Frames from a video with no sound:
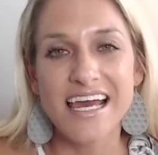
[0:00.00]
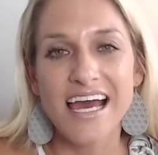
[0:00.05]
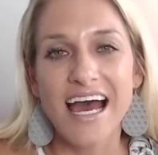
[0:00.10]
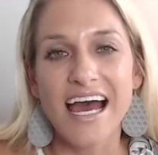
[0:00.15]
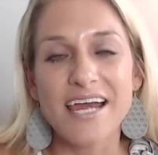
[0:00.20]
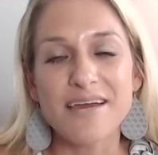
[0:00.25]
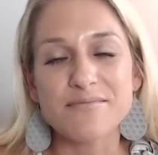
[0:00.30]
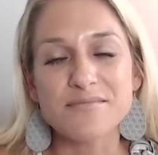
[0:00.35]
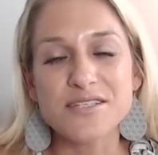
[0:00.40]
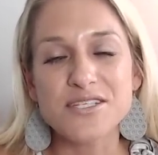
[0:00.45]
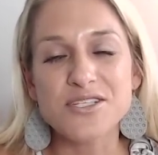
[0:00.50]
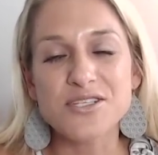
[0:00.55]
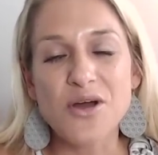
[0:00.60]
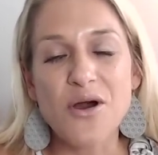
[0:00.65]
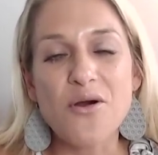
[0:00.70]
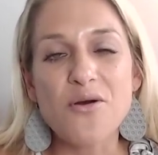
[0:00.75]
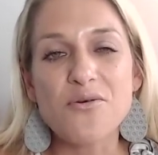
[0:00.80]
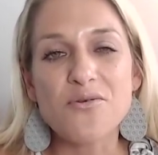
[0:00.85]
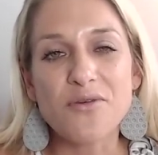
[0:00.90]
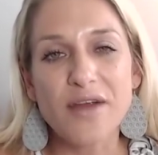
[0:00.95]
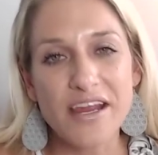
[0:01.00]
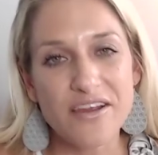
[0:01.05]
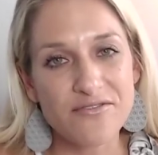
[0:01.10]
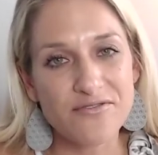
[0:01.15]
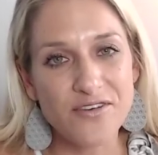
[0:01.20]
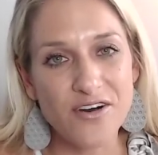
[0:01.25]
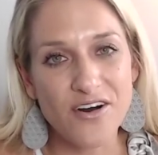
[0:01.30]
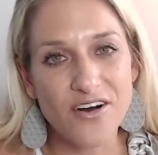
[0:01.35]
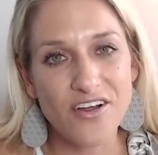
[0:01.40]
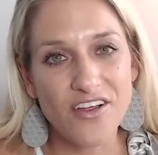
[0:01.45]
I am so
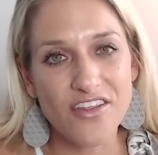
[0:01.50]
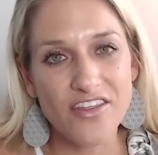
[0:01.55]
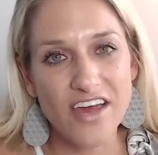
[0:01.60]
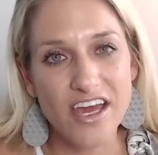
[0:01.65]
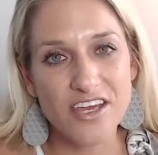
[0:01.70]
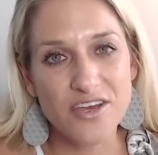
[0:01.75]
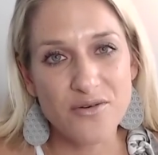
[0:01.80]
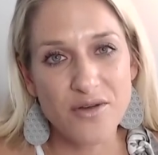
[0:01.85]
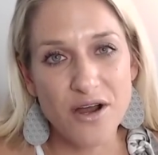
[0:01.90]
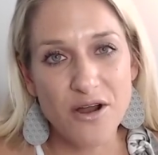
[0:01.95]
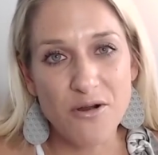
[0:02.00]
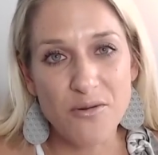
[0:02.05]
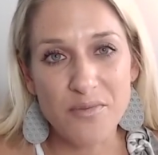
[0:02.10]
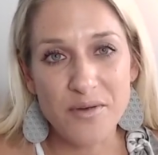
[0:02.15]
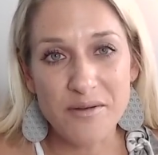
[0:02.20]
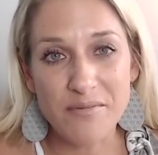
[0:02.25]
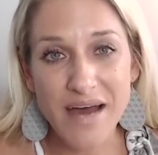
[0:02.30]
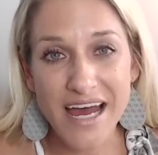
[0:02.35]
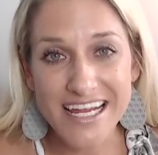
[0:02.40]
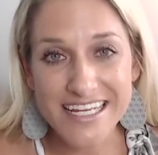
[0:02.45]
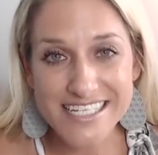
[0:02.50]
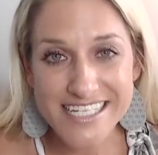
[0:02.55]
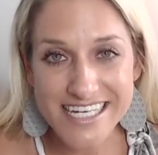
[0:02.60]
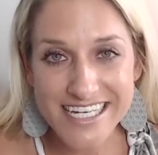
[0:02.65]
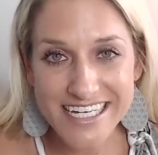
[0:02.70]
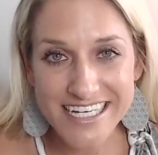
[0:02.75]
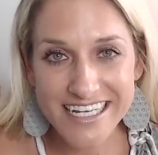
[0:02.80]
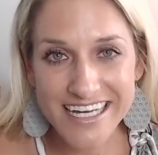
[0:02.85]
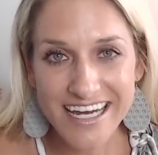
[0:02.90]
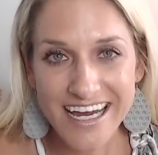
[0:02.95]
grateful that you are
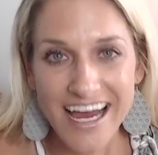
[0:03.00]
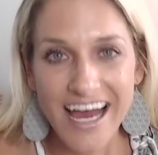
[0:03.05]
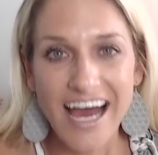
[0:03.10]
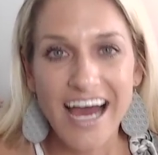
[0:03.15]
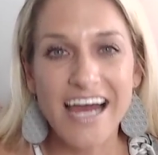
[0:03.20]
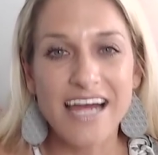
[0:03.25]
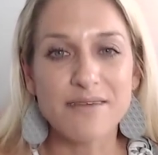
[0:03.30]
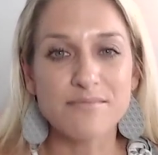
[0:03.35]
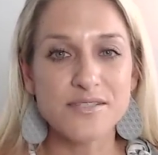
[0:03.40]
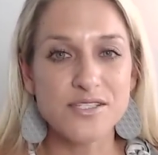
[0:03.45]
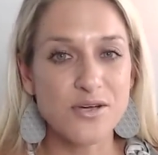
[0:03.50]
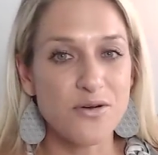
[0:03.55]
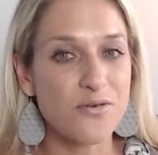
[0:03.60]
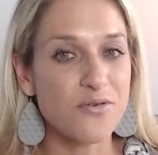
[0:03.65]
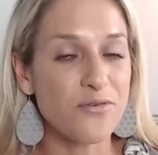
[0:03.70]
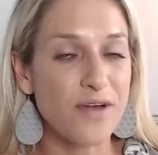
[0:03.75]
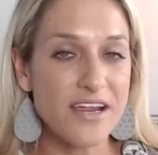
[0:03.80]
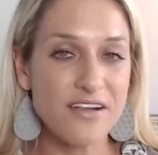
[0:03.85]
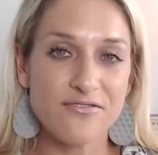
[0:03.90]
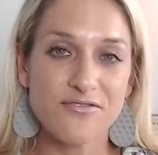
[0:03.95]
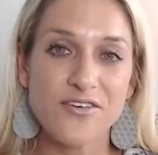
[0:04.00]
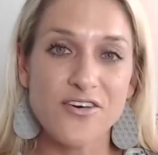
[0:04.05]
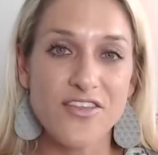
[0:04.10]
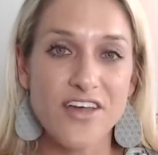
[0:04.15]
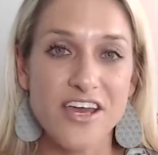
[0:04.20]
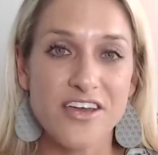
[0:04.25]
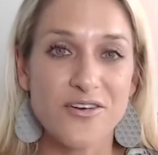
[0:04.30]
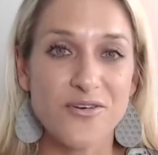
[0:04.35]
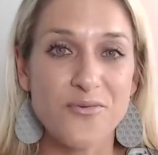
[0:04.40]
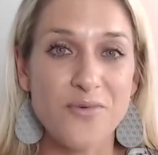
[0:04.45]
open-minded. I am so grateful
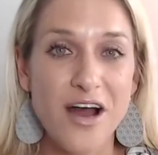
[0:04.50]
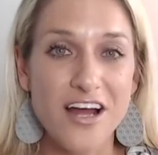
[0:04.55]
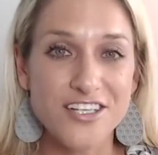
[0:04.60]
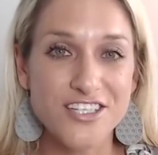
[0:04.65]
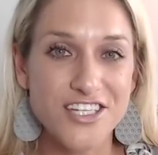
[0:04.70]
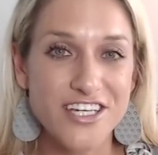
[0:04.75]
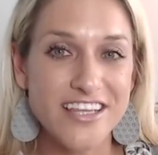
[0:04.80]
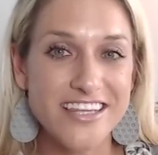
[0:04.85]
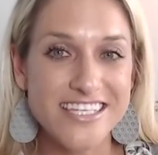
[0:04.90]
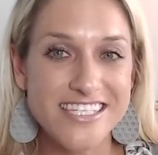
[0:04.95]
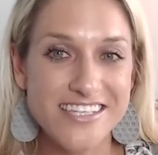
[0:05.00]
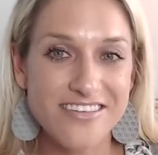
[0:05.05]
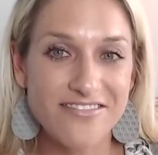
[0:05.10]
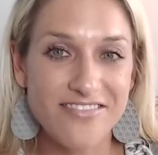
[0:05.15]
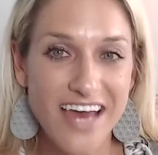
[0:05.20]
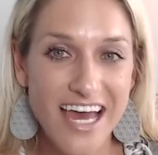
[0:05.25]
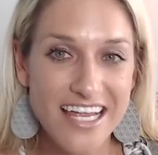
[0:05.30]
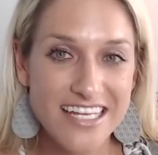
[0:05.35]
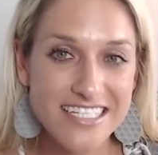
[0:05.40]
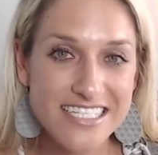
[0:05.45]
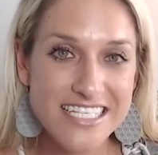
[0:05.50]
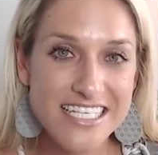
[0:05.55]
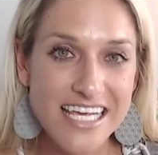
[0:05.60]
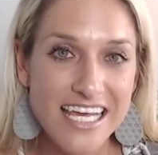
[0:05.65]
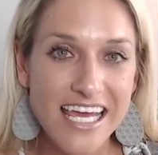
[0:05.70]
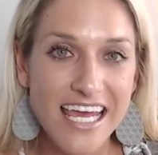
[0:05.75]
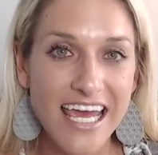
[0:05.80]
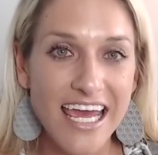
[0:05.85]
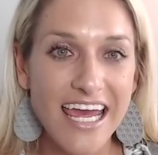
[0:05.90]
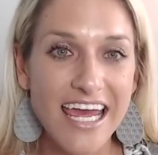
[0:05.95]
that you're watching this event.
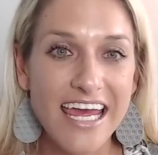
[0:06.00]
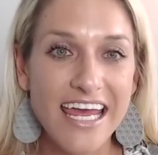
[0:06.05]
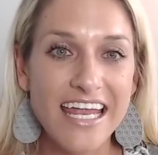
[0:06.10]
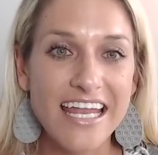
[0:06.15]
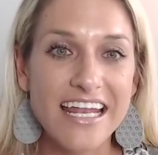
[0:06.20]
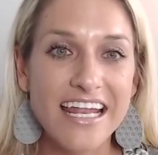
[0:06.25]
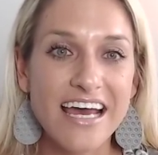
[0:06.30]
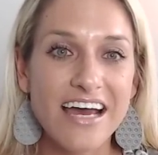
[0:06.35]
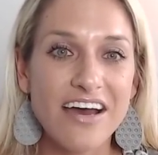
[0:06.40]
And